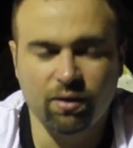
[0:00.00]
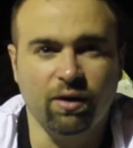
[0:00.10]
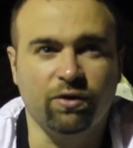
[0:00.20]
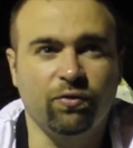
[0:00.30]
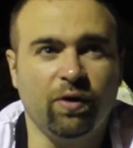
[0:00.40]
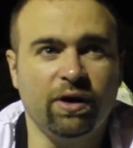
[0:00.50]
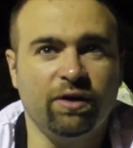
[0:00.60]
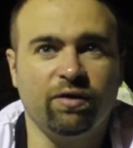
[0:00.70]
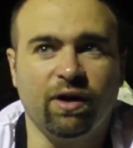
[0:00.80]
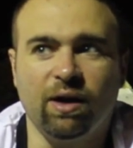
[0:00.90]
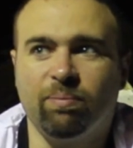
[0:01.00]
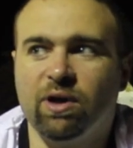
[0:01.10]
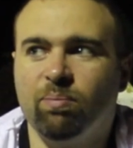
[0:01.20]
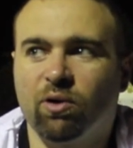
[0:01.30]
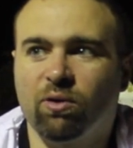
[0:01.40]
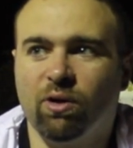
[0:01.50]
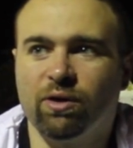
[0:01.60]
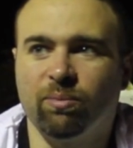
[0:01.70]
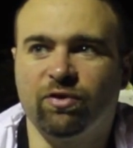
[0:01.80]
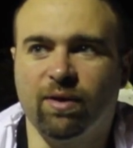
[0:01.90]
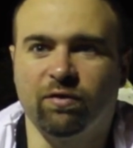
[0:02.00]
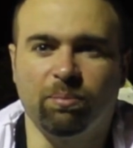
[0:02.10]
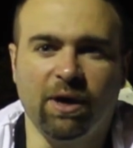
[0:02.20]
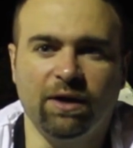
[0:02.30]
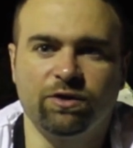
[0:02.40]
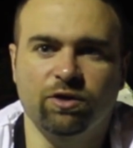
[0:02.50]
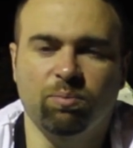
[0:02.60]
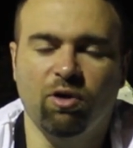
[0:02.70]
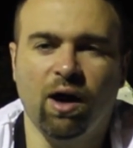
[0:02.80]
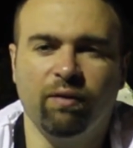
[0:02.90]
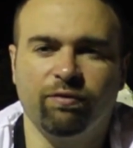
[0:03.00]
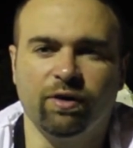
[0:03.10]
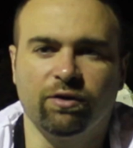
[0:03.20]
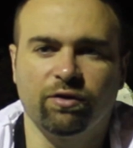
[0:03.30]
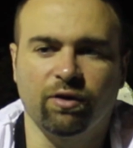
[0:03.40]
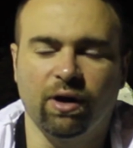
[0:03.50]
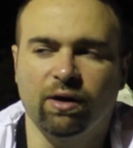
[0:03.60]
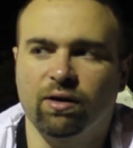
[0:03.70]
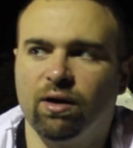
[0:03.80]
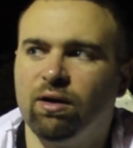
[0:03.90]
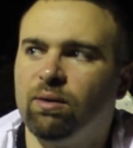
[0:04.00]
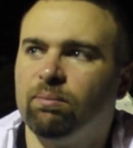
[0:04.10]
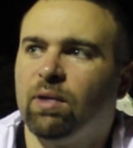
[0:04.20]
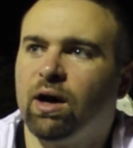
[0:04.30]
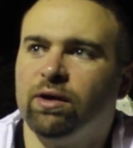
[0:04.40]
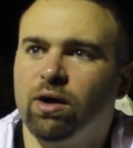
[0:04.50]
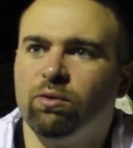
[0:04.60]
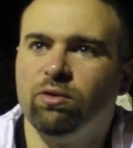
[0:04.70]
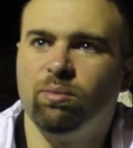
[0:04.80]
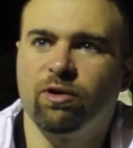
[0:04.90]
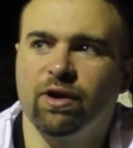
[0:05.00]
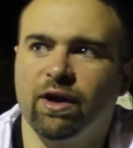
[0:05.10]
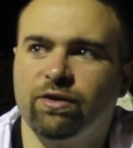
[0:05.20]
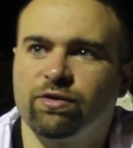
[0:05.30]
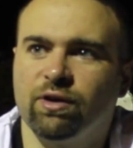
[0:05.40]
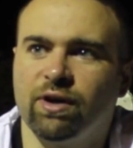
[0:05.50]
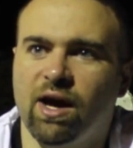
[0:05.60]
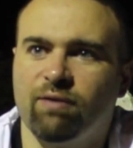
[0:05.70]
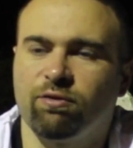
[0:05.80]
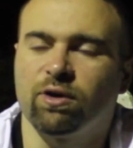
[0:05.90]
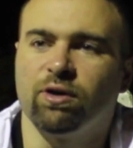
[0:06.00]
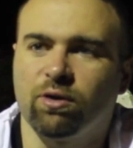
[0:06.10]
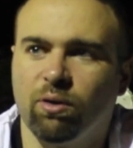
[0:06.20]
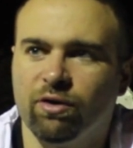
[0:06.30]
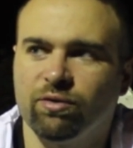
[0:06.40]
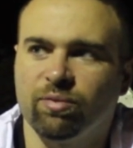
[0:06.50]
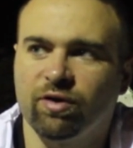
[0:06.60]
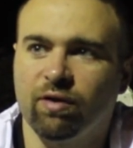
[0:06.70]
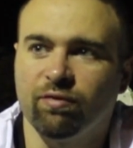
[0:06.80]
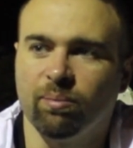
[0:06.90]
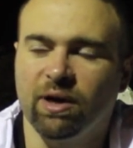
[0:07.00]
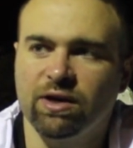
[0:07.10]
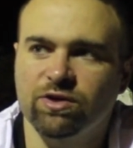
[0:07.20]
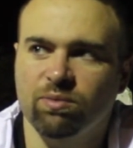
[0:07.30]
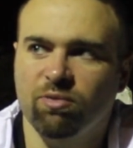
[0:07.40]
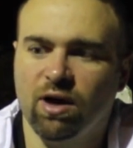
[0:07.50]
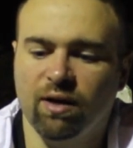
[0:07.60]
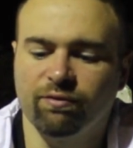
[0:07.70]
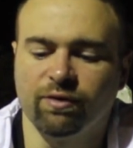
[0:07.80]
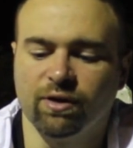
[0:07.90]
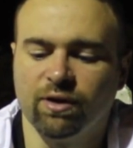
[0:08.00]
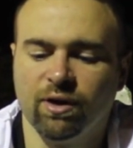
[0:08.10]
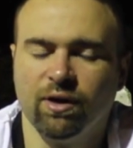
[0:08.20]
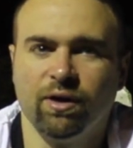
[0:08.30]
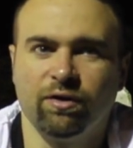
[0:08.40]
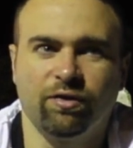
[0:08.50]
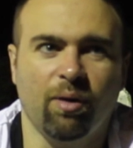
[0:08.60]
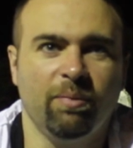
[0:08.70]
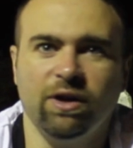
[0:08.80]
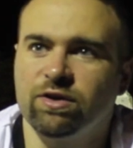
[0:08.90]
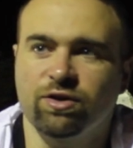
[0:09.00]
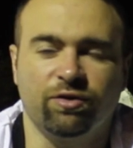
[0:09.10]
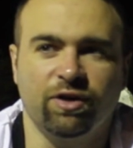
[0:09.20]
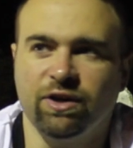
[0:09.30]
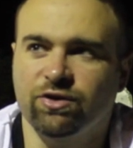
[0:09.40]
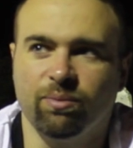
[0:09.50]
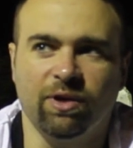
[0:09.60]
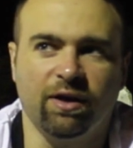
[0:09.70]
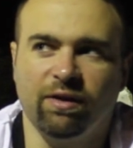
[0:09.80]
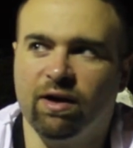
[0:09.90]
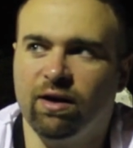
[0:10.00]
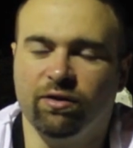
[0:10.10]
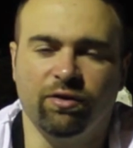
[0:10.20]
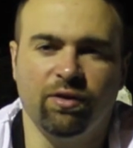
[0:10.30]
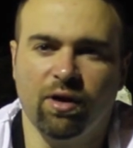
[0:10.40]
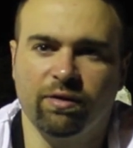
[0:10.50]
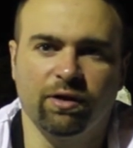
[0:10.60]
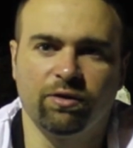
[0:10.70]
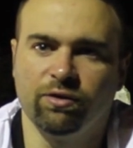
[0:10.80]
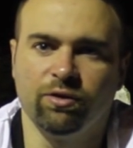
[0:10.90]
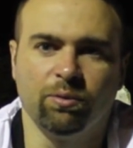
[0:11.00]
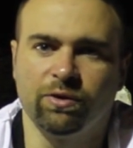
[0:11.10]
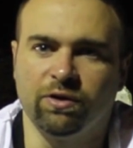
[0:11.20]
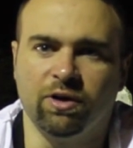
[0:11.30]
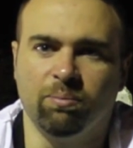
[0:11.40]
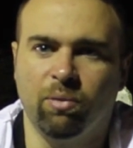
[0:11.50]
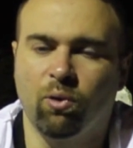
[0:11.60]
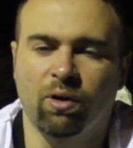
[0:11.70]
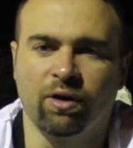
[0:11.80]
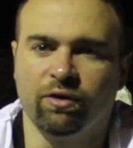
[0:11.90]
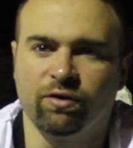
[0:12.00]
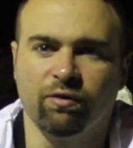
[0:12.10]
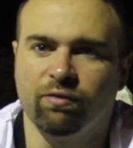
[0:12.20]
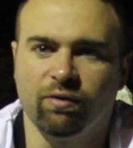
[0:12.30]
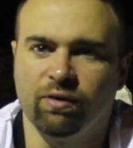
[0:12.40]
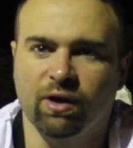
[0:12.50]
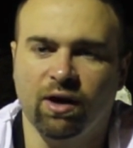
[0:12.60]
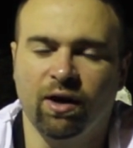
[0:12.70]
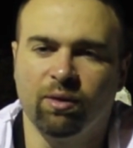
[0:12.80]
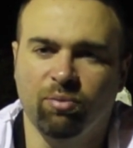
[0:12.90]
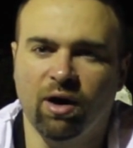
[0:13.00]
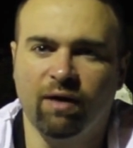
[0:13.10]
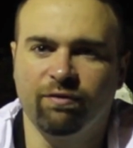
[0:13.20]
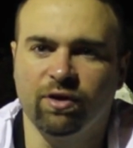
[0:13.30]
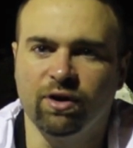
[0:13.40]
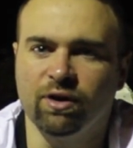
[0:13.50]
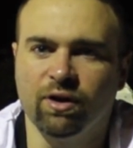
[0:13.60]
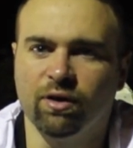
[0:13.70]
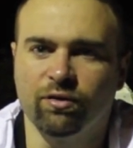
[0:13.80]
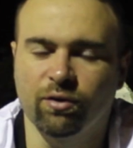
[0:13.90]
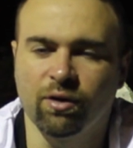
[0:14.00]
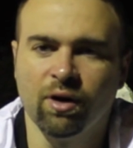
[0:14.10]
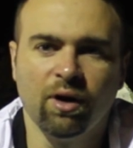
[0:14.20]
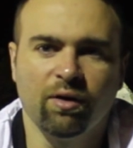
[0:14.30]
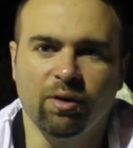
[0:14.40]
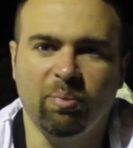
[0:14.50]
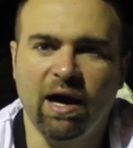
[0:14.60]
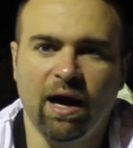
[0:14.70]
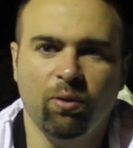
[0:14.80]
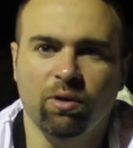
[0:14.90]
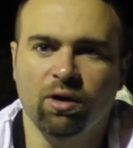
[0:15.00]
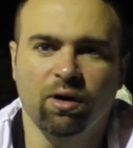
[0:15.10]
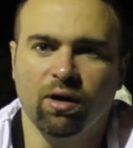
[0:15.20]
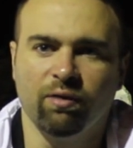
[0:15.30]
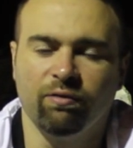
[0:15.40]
It's funny today, people call themselves major prophets. Like, I know Ubert Angel in Africa calls himself a major prophet. Somebody should teach him that that has nothing to do with the importance of the kind of prophet he is, or the power